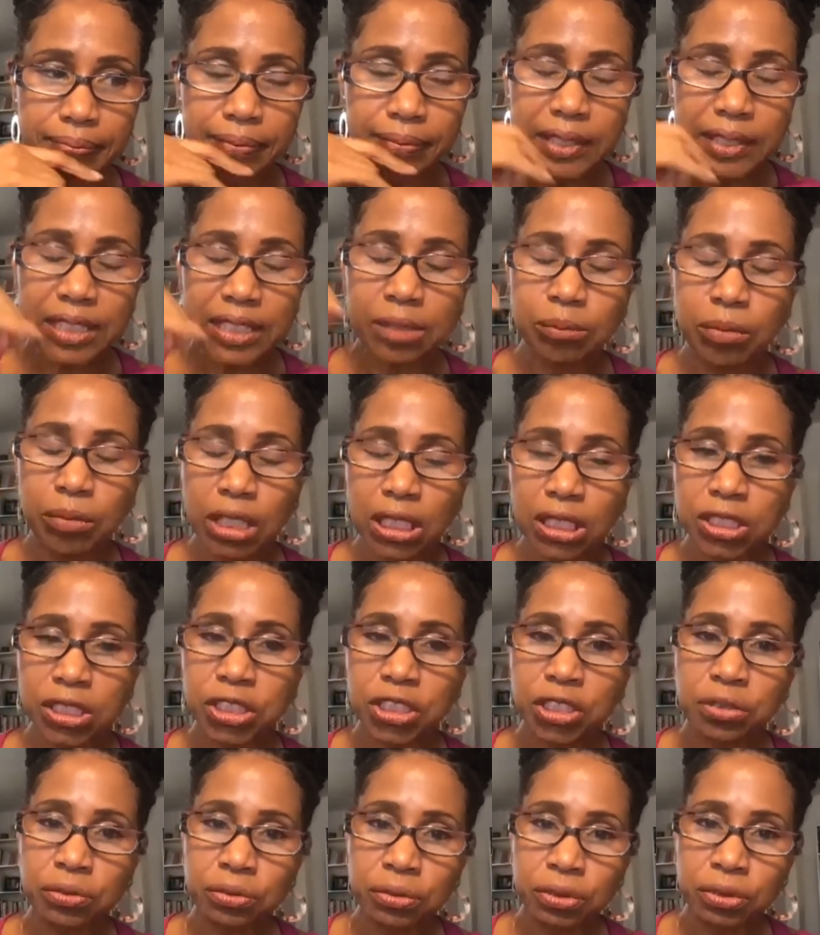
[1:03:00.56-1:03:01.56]
militia
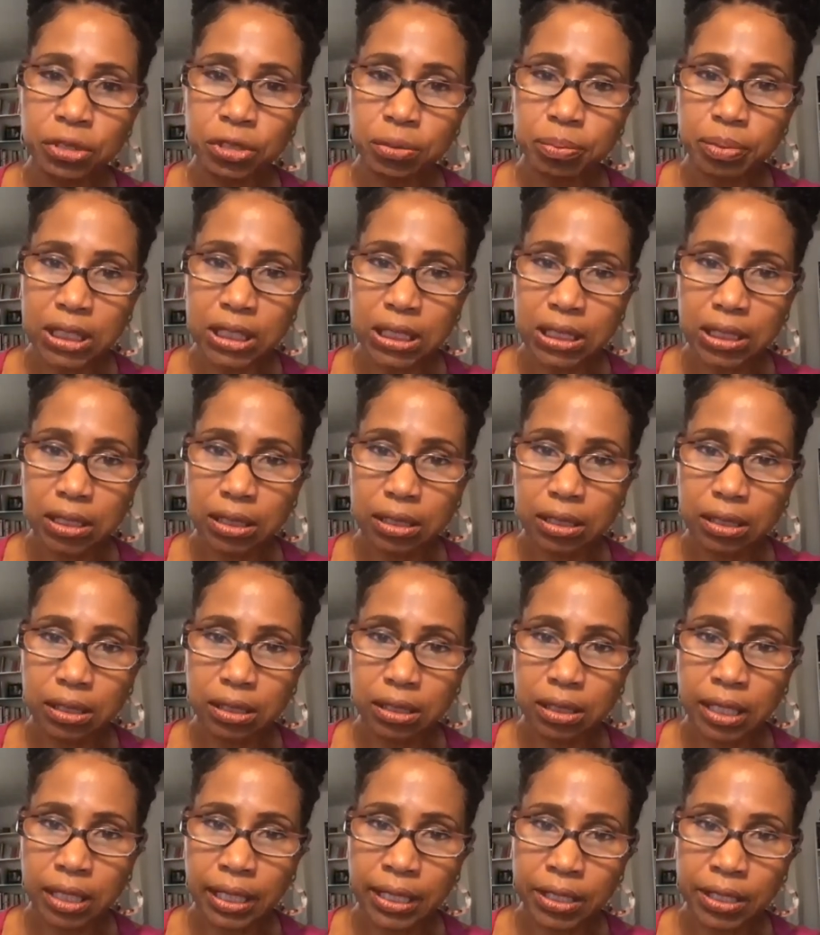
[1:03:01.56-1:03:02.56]
groups
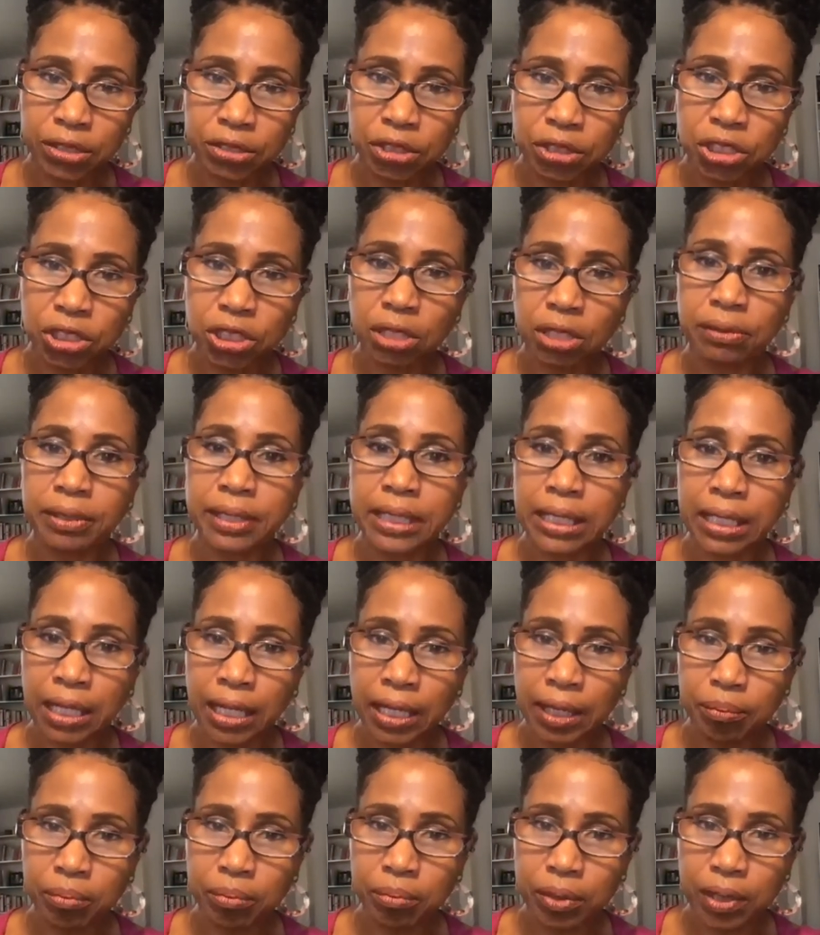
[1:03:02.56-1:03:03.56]
that are showing
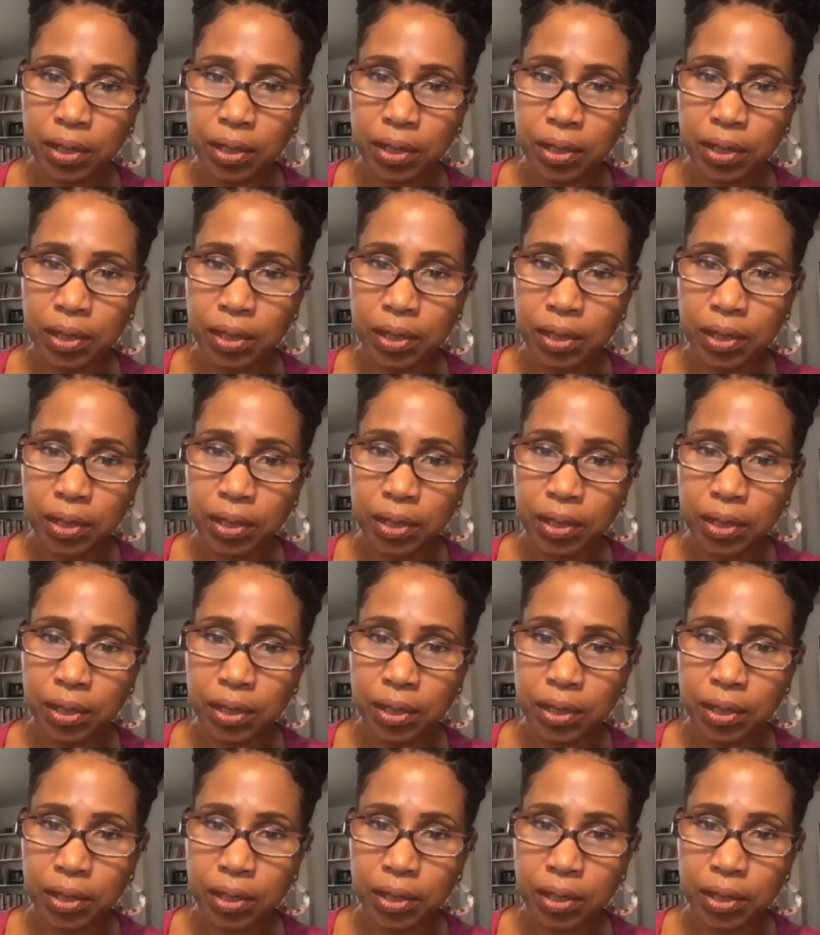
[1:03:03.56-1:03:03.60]
up